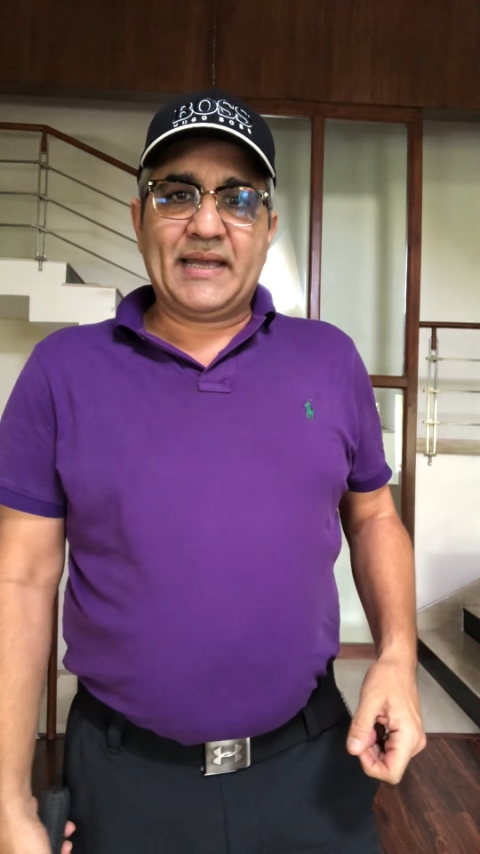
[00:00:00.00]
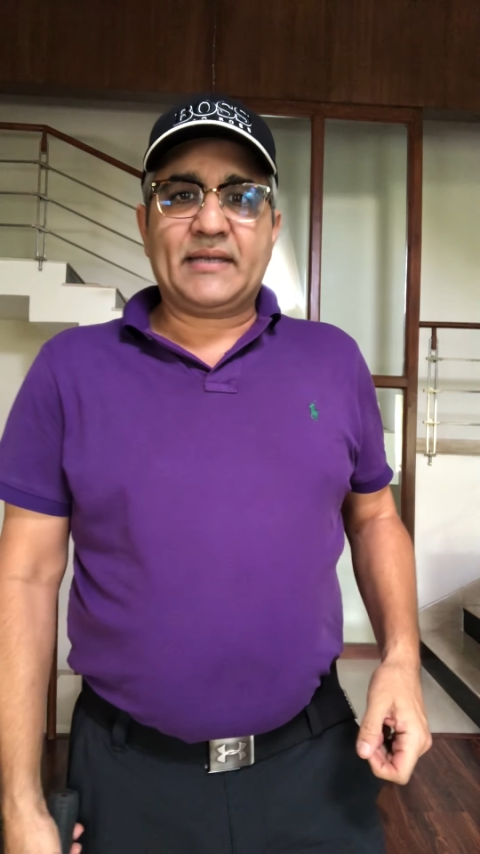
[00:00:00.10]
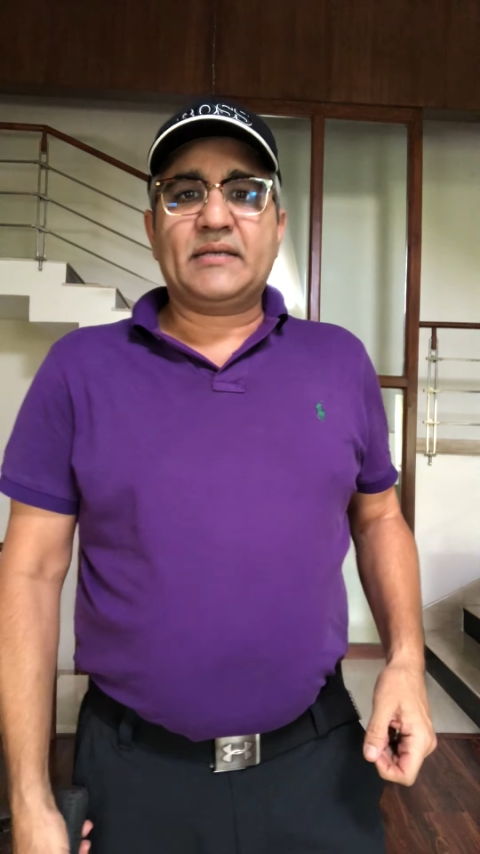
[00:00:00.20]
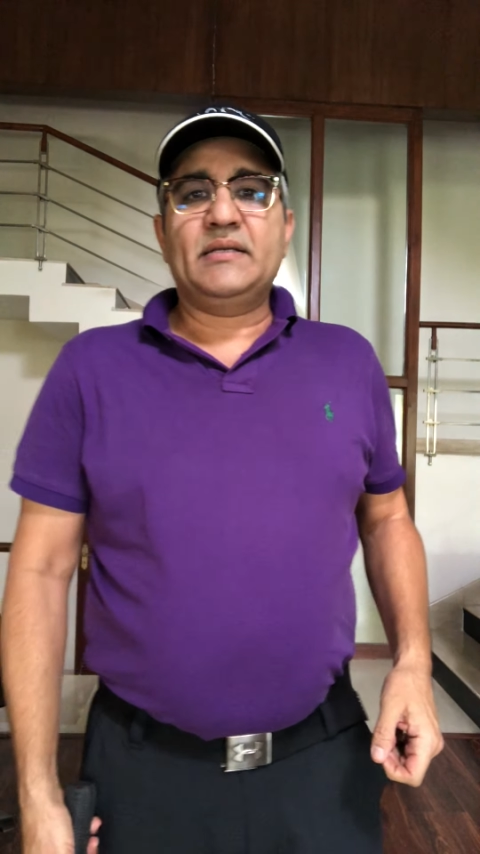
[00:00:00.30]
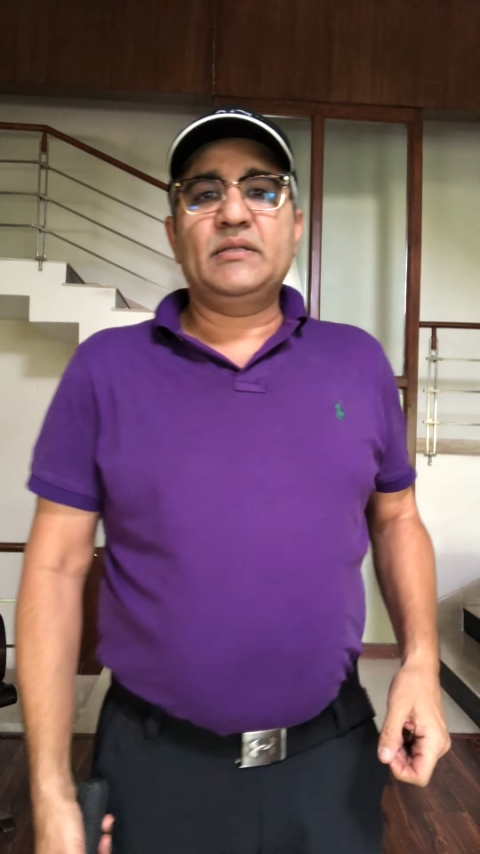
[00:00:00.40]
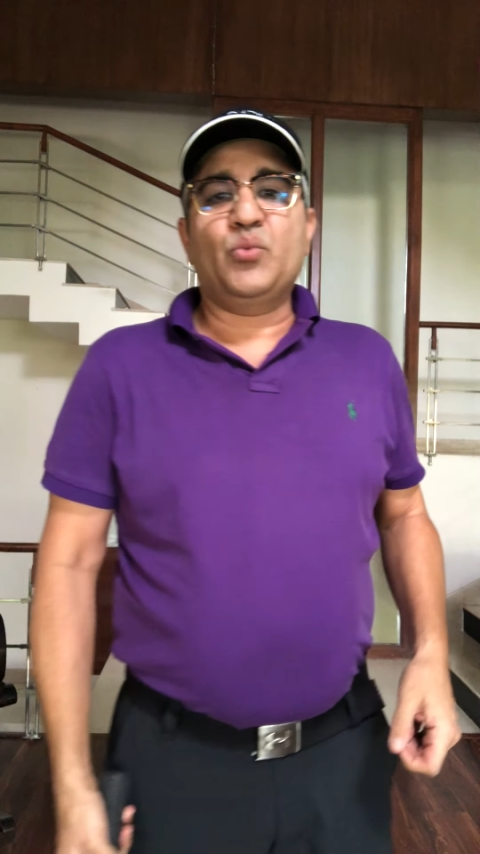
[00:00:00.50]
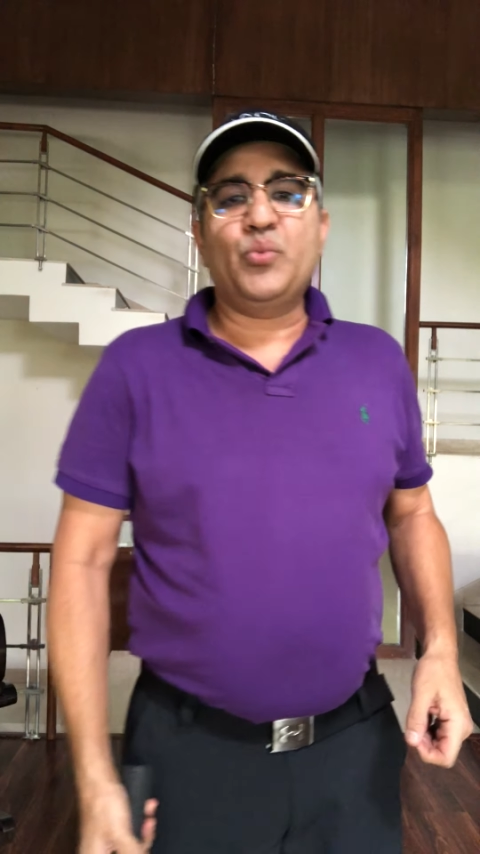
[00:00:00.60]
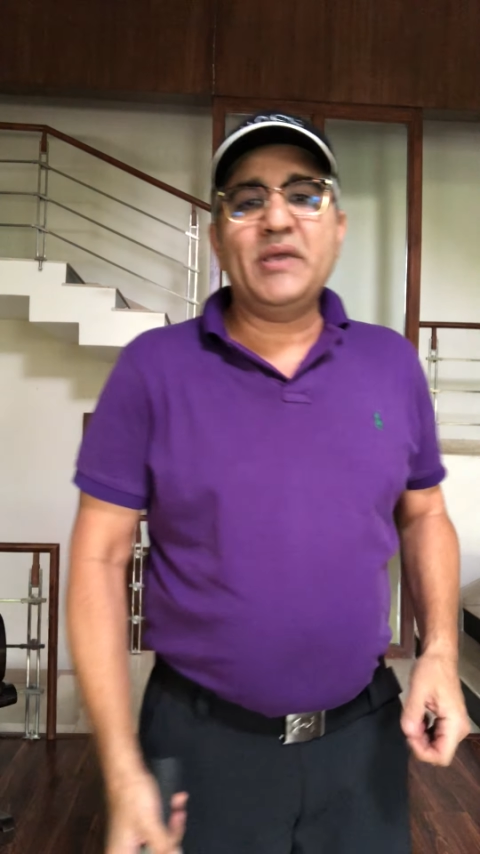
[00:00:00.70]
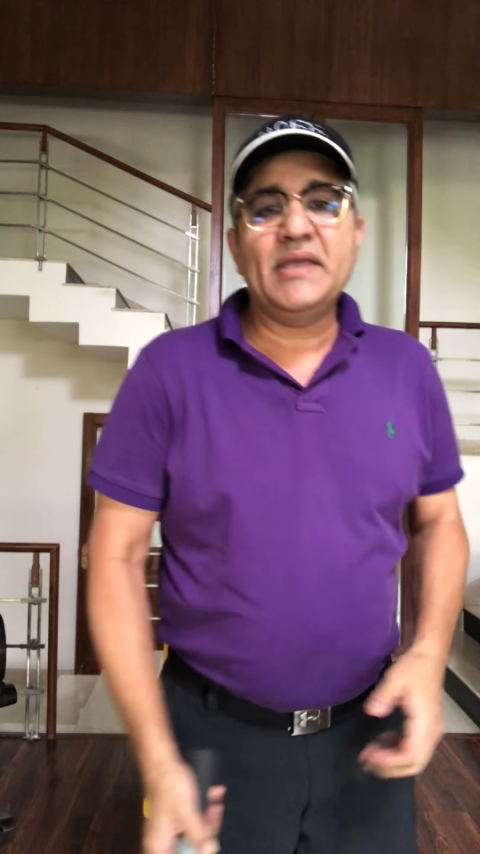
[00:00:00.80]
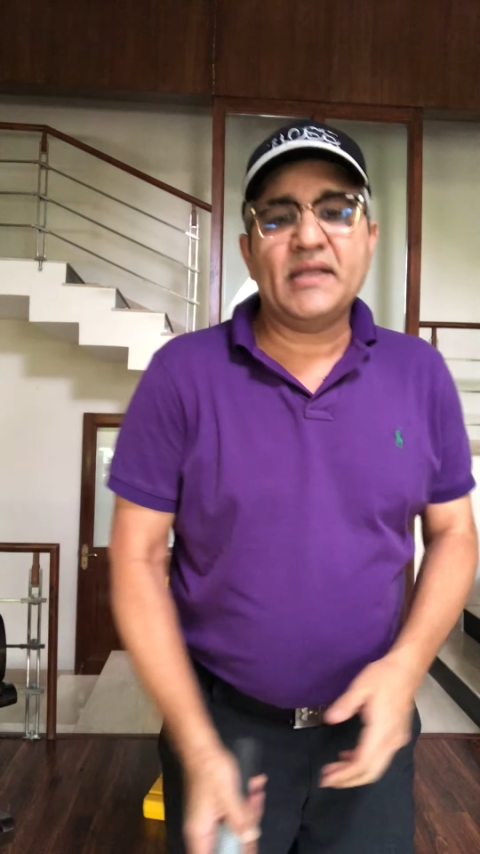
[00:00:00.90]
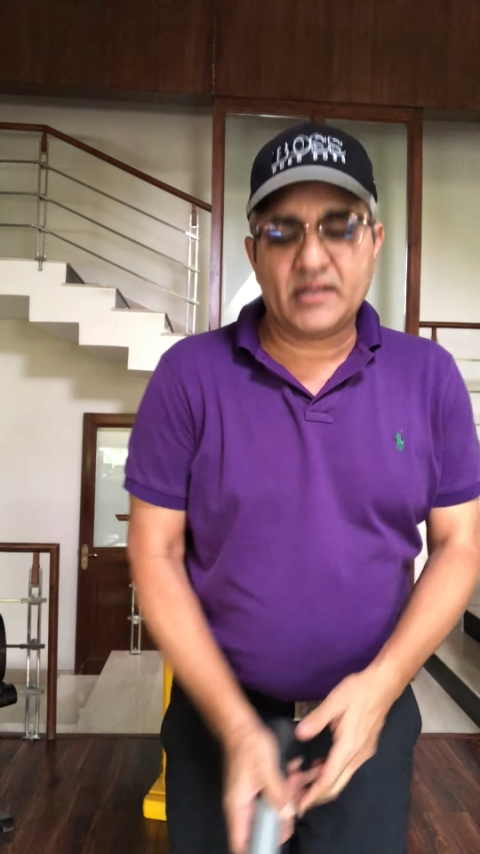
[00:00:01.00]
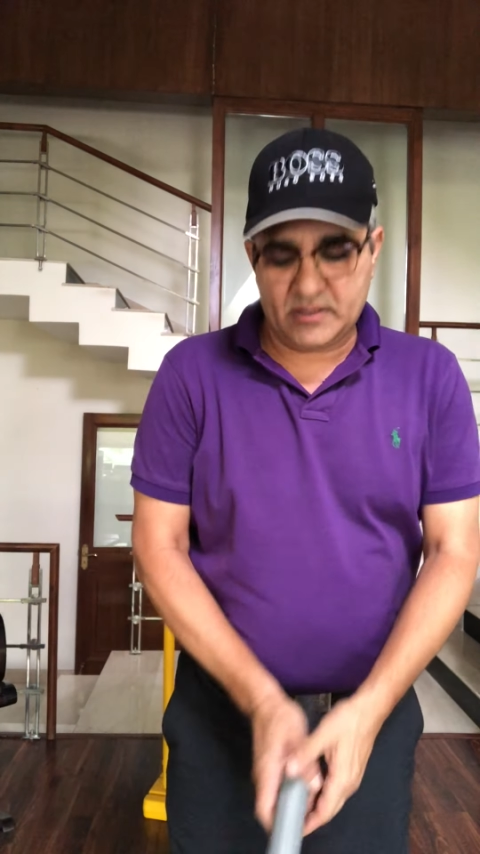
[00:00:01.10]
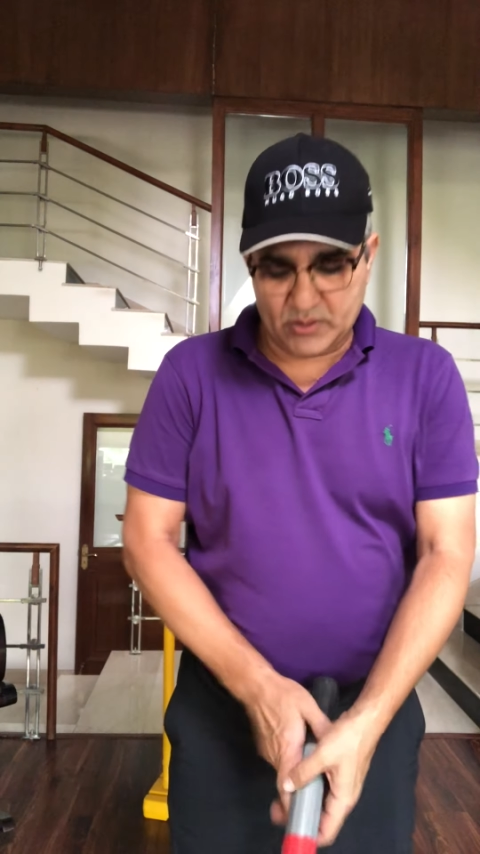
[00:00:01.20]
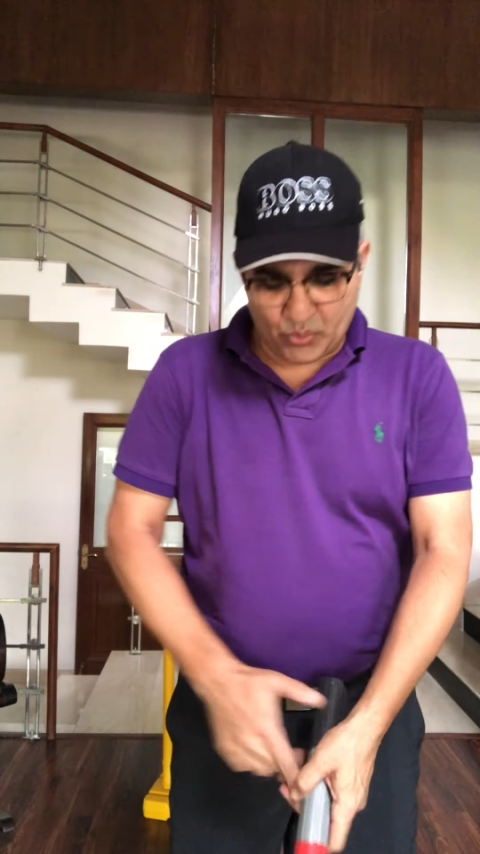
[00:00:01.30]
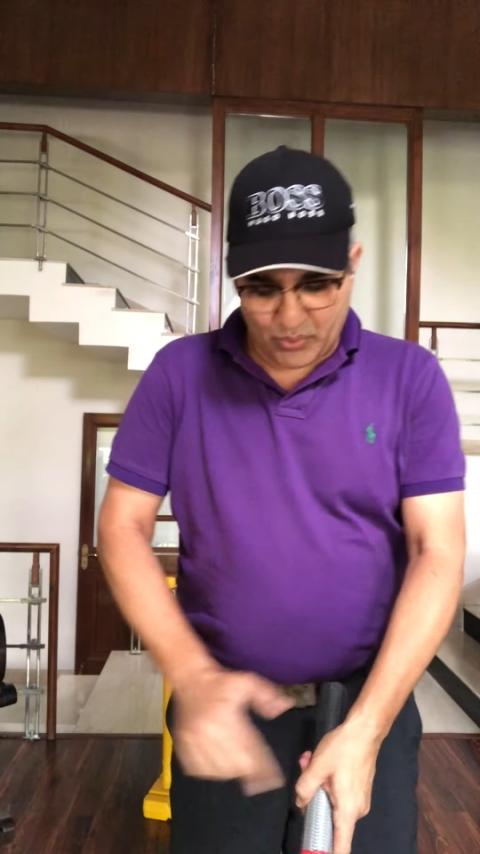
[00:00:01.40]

that the V the